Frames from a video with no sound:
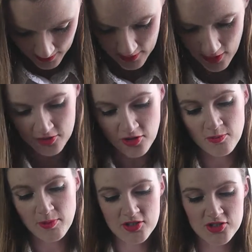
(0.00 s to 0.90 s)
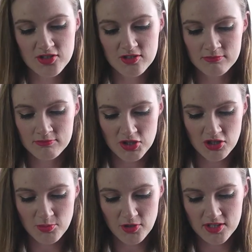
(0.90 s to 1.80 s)
Now, another blush, shouldn't
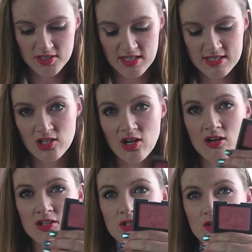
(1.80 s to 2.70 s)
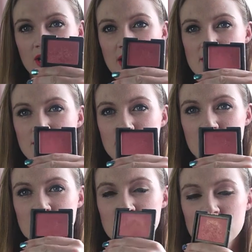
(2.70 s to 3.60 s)
have brought it, is the NARS Orgasm
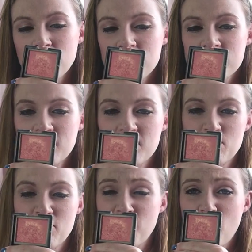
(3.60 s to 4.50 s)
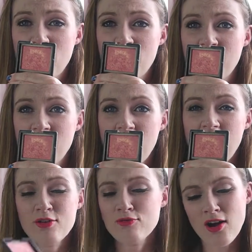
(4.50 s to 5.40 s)
Blush. You've all seen this before.
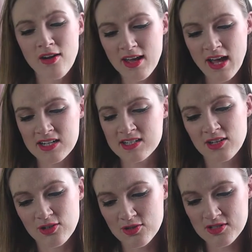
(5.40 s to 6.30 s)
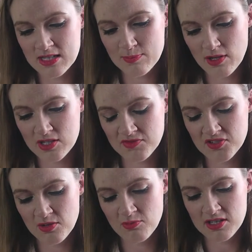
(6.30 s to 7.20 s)
I rarely actually use this blush for
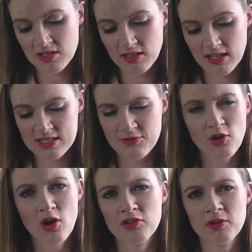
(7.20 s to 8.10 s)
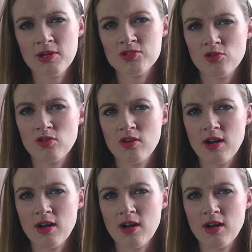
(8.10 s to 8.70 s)
some reason. It gets forgotten in my drawer.